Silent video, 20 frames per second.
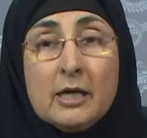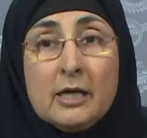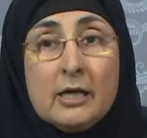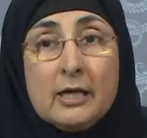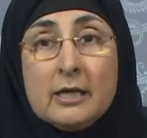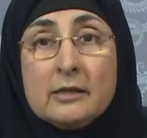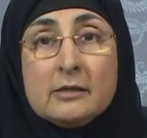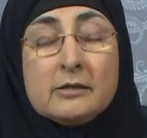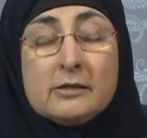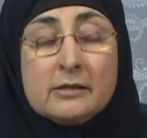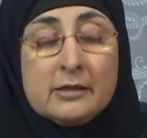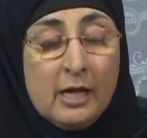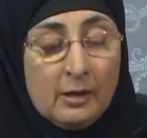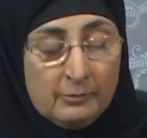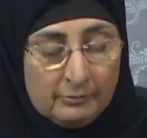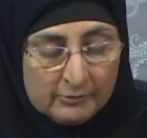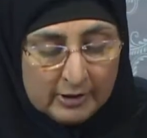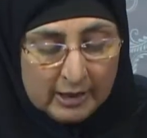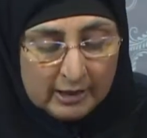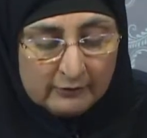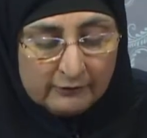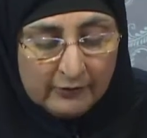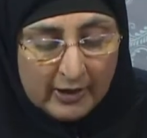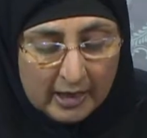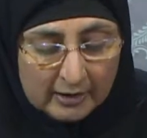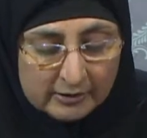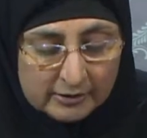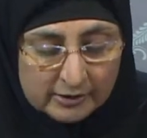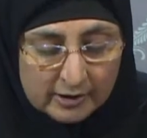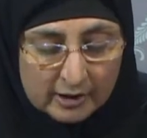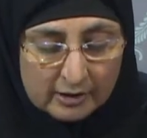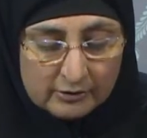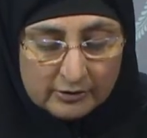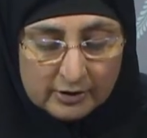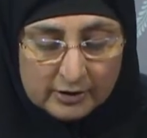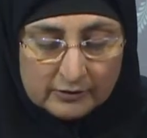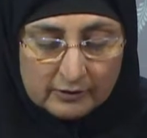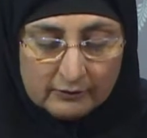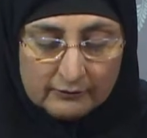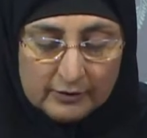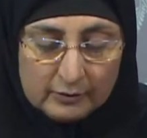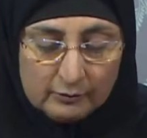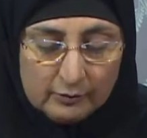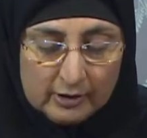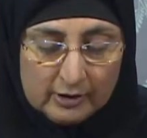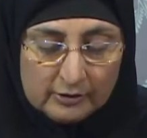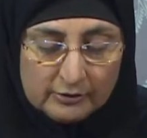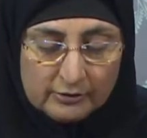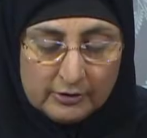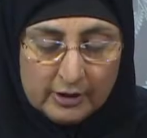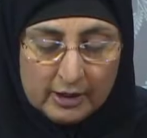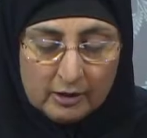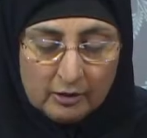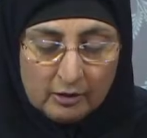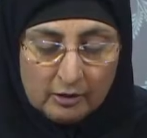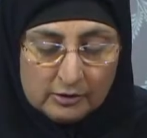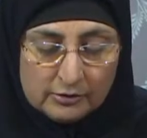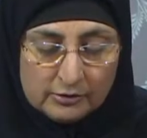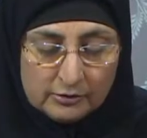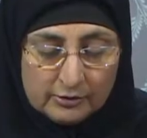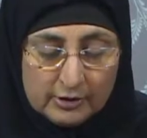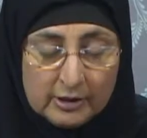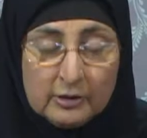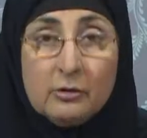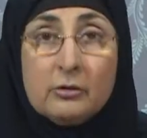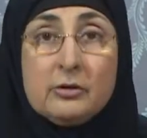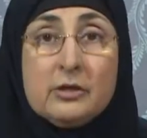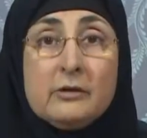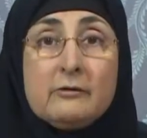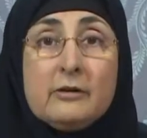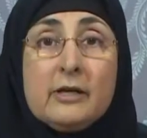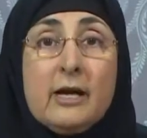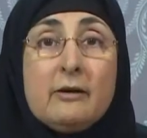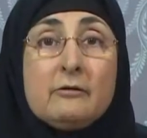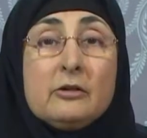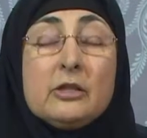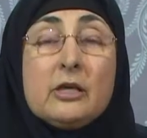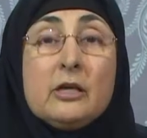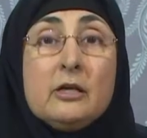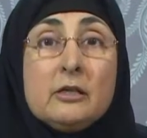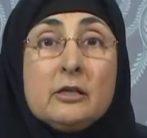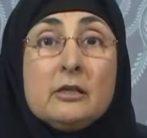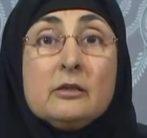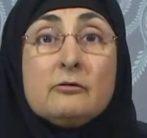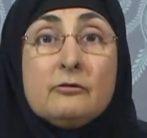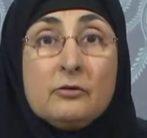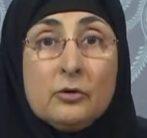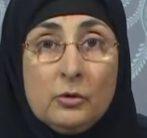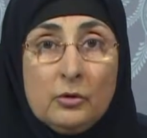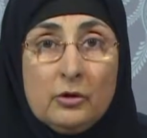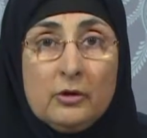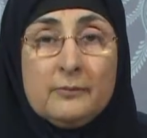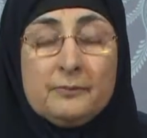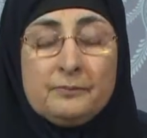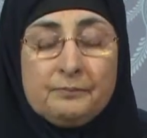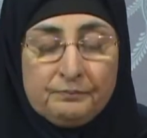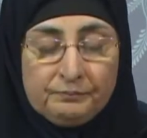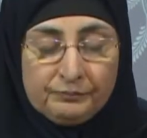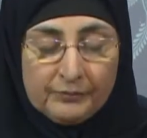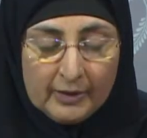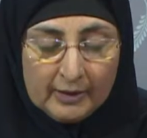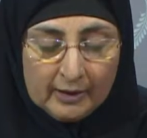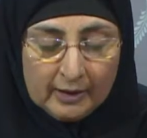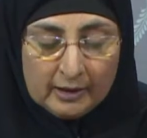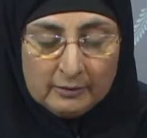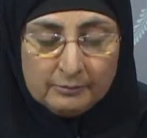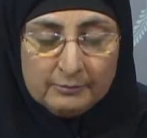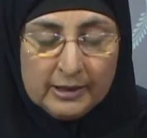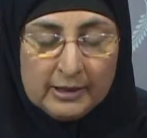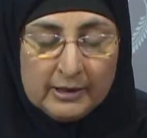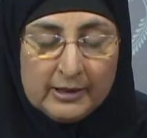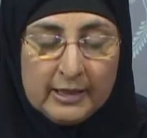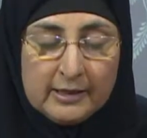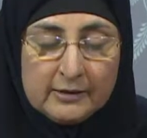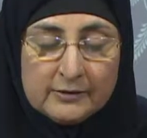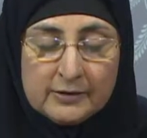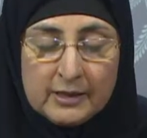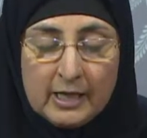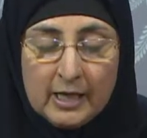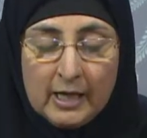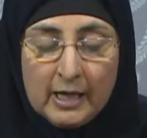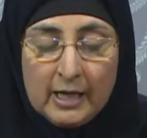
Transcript: In some advanced countries of the world today, also, they don't even have a 13th floor in buildings.